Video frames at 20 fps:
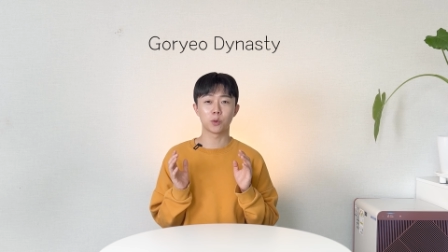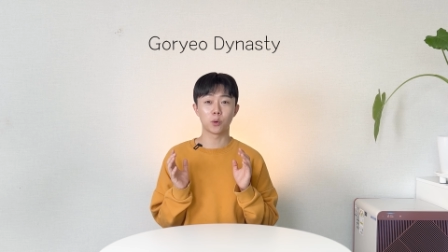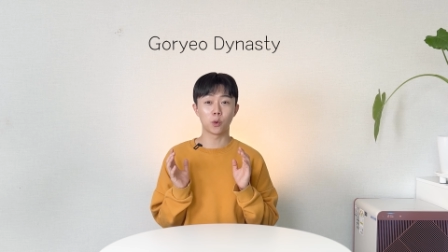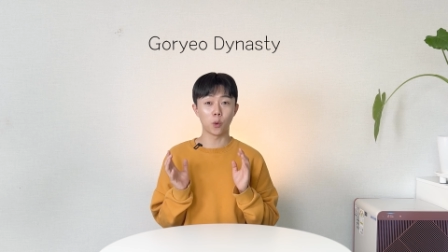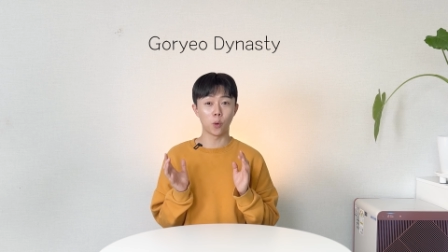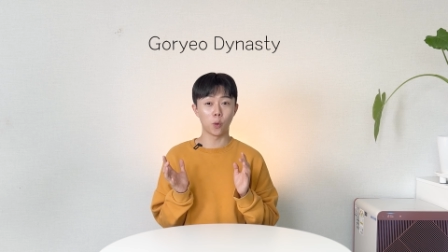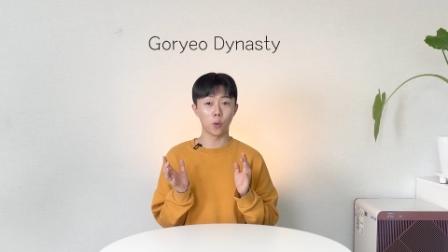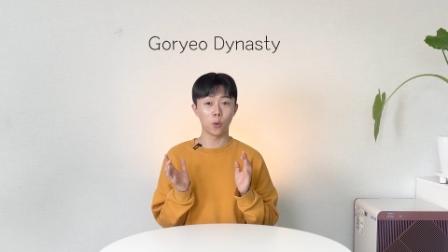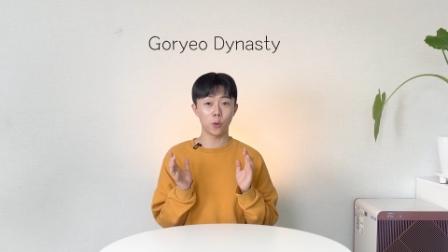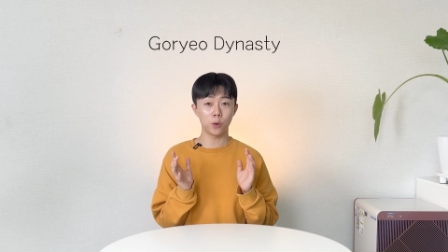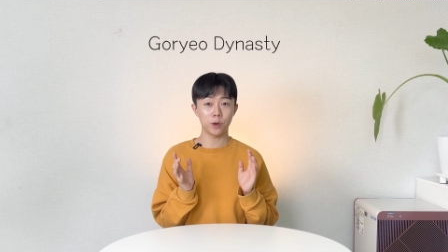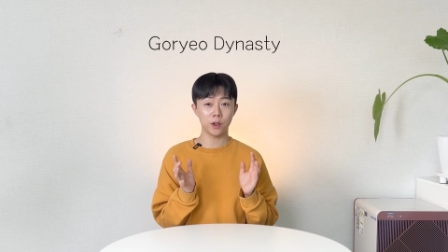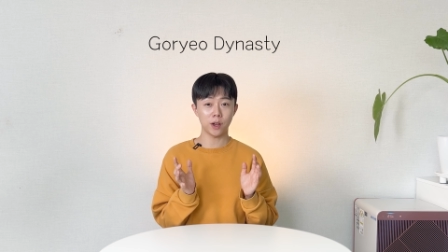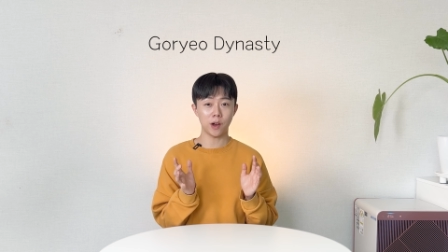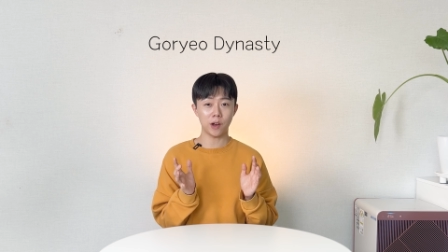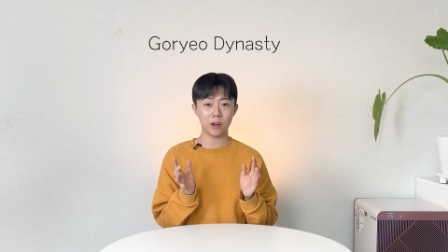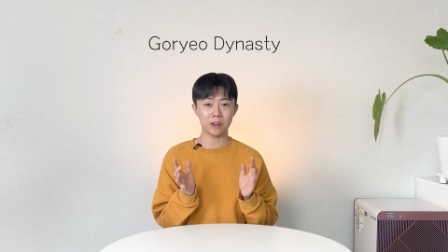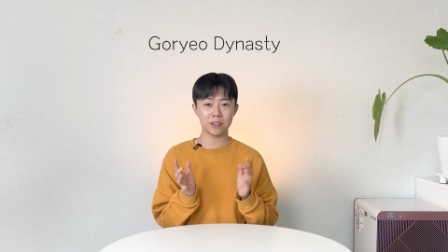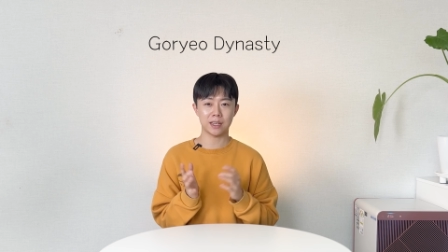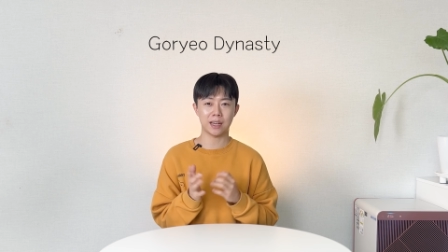
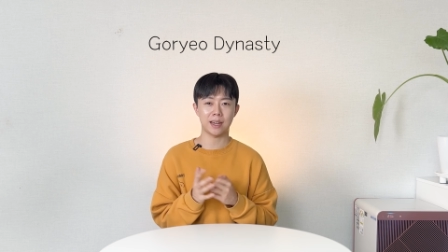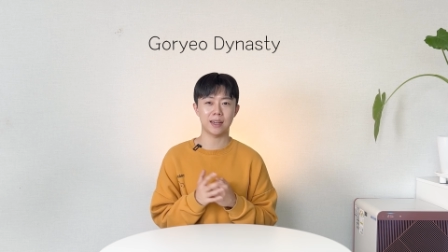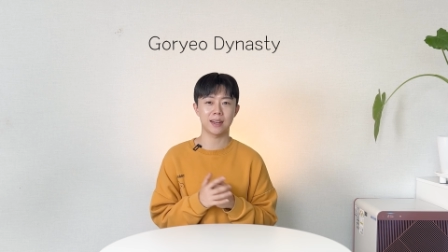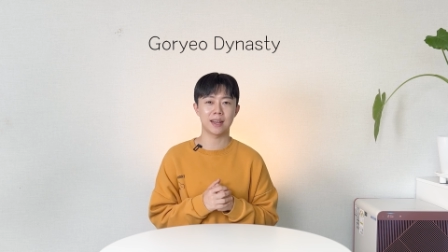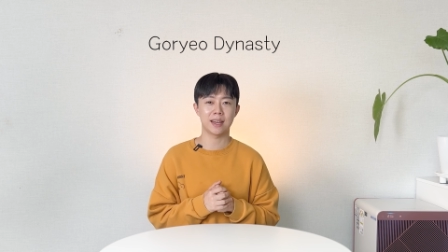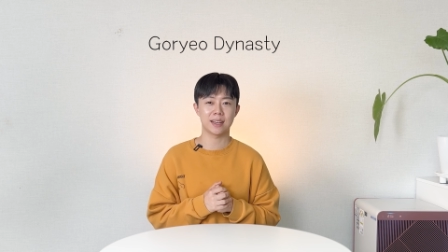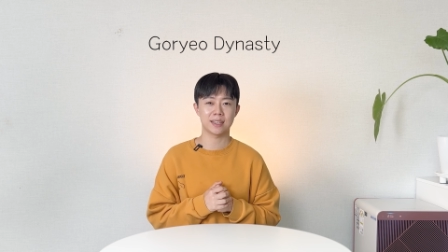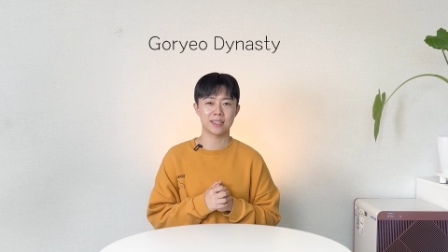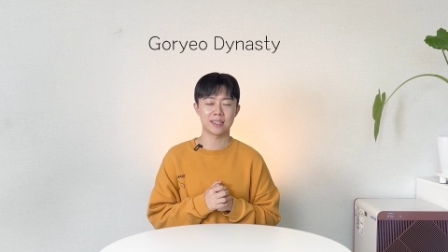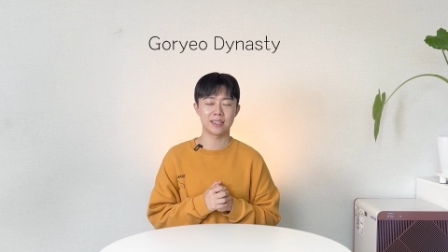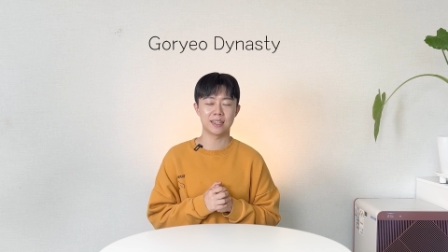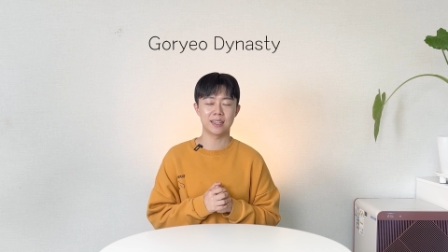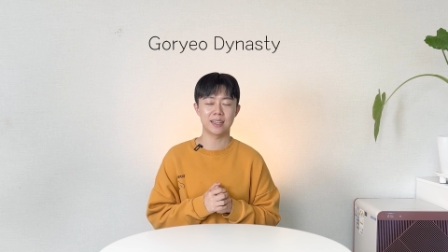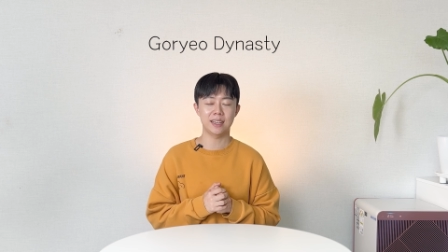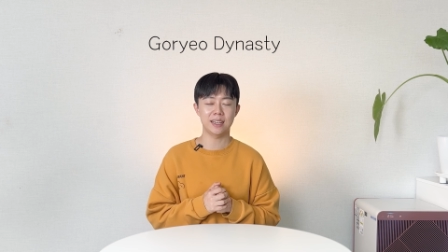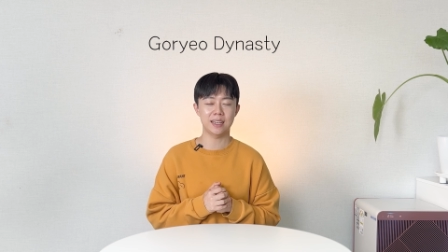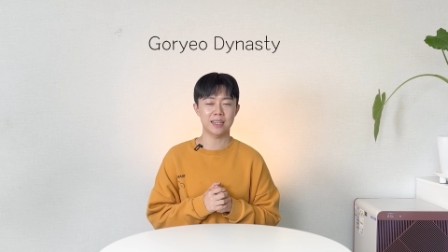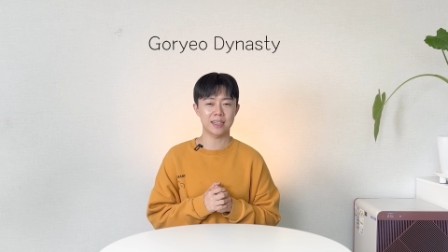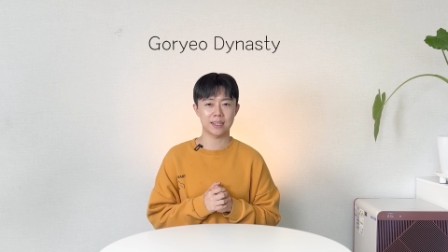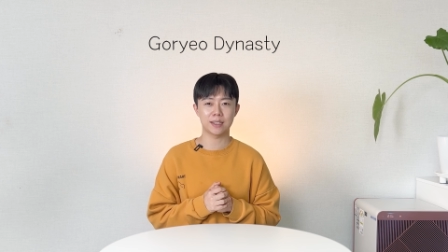Goryeo
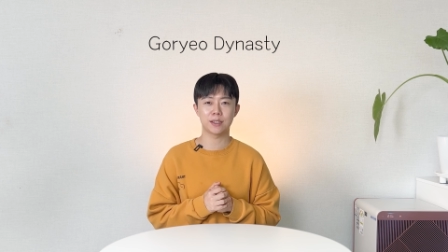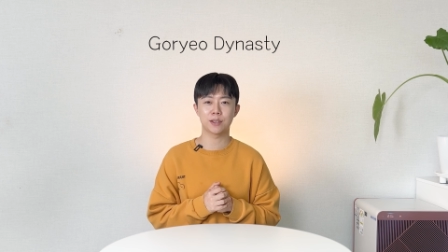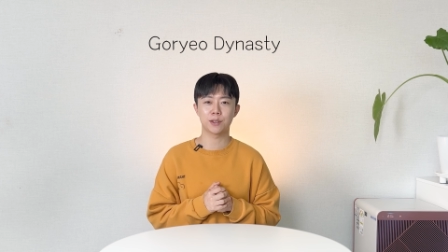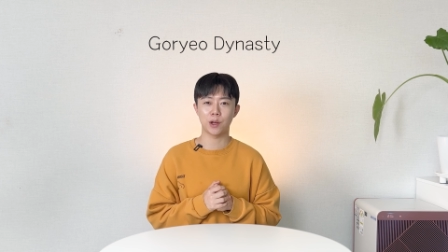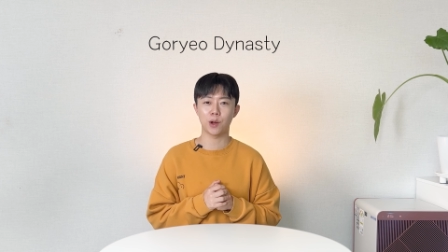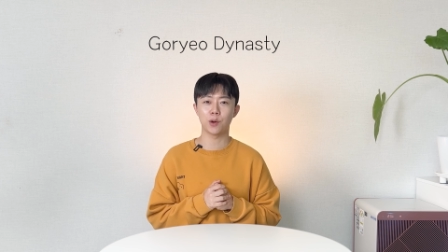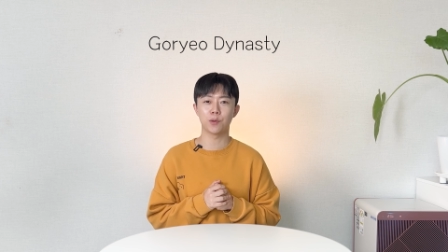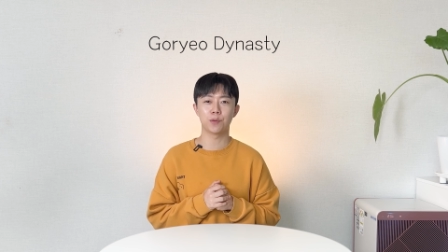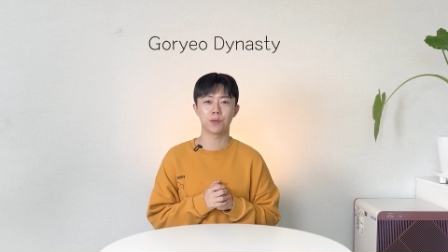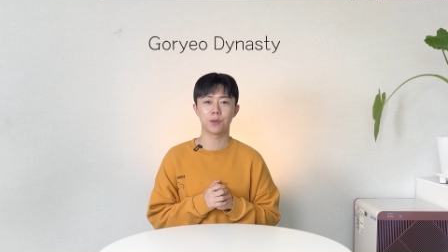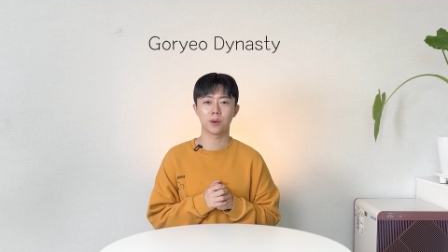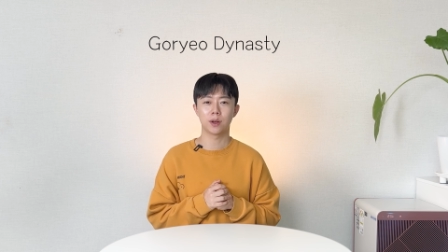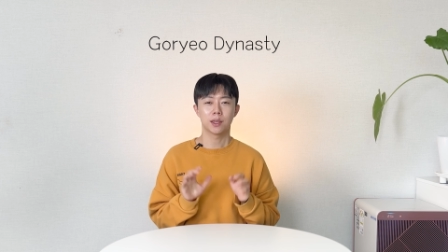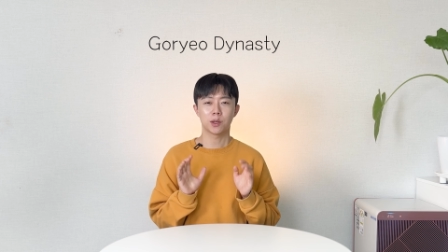dynasty itself.